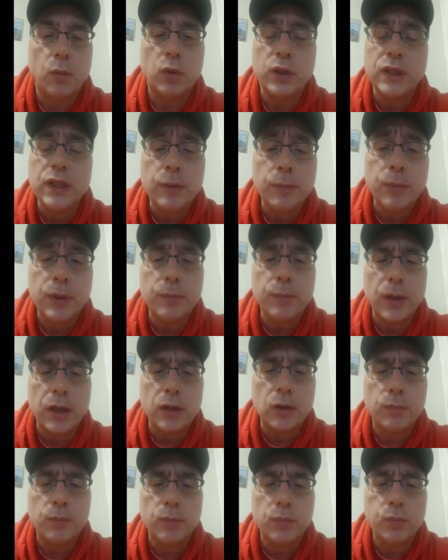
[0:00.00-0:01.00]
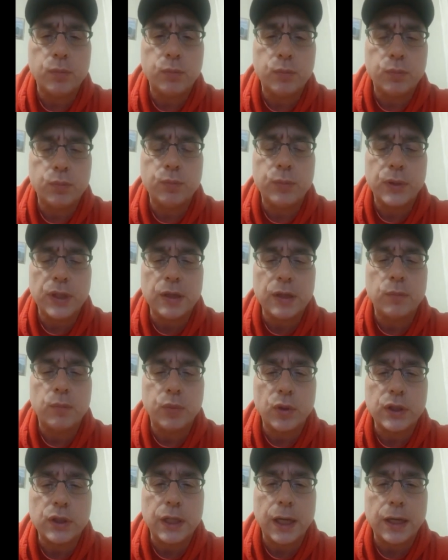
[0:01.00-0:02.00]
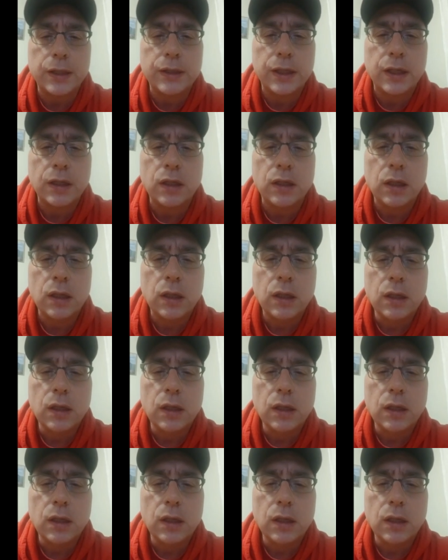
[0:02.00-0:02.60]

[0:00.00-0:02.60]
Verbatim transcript: And wouldn't you be better being protected?